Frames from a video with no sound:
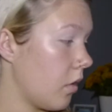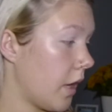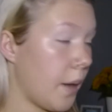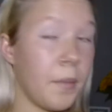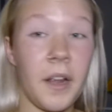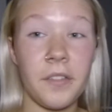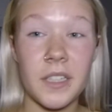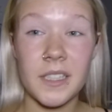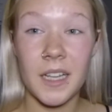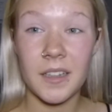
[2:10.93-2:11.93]
Okay, I'm gonna have to
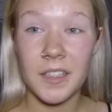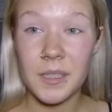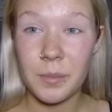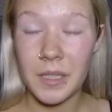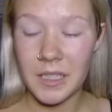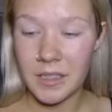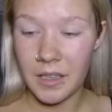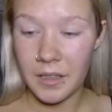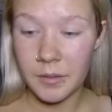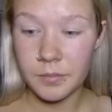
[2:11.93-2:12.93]
set this because
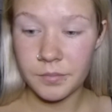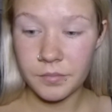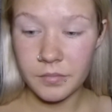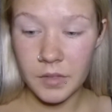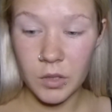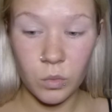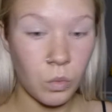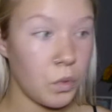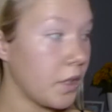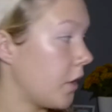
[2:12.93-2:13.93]
like it's
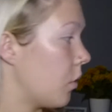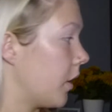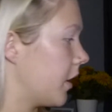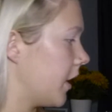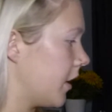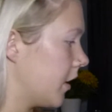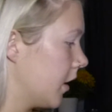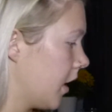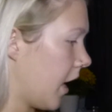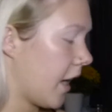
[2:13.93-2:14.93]
really oily.
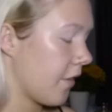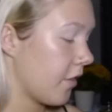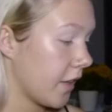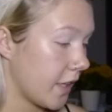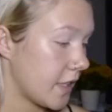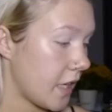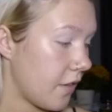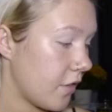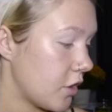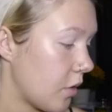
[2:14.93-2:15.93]
I feel like it didn't
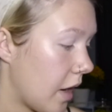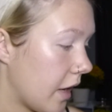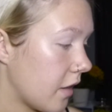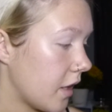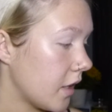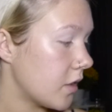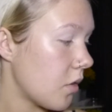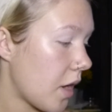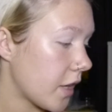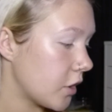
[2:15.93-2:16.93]
even do anything,
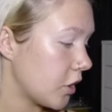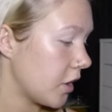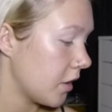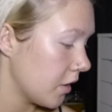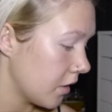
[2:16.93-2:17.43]
so actually